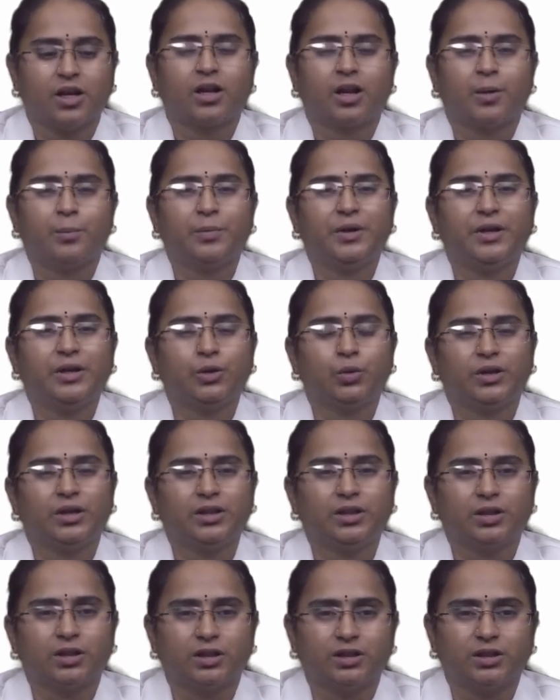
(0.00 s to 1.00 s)
Coming to the
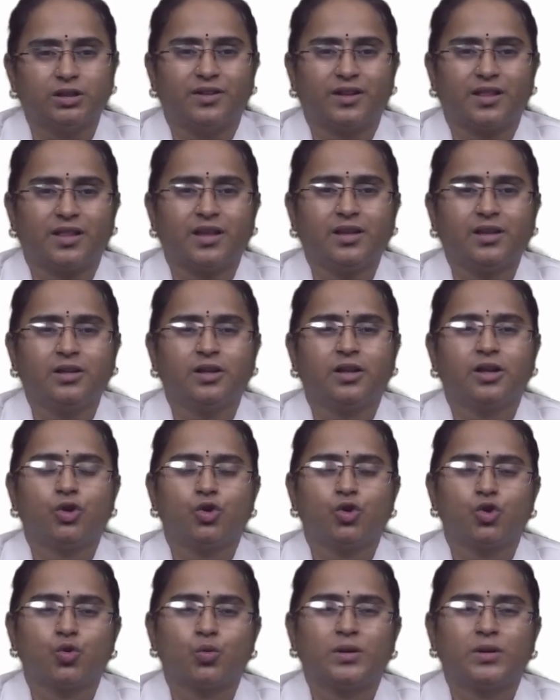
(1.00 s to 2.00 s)
third visit,
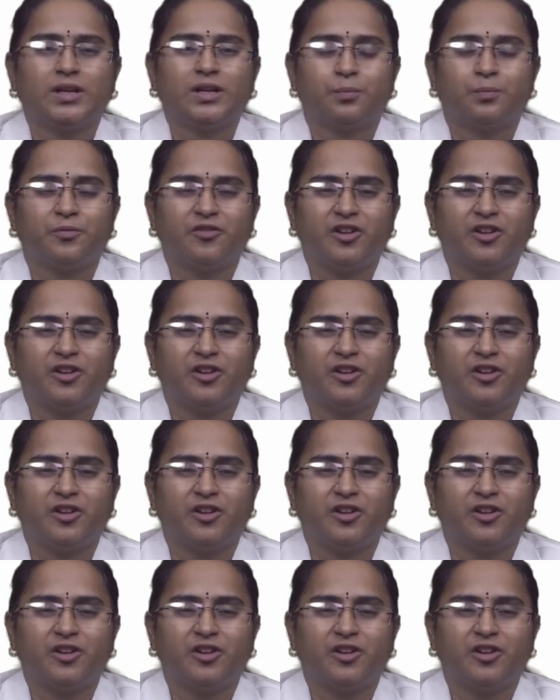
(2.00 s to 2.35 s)
usually it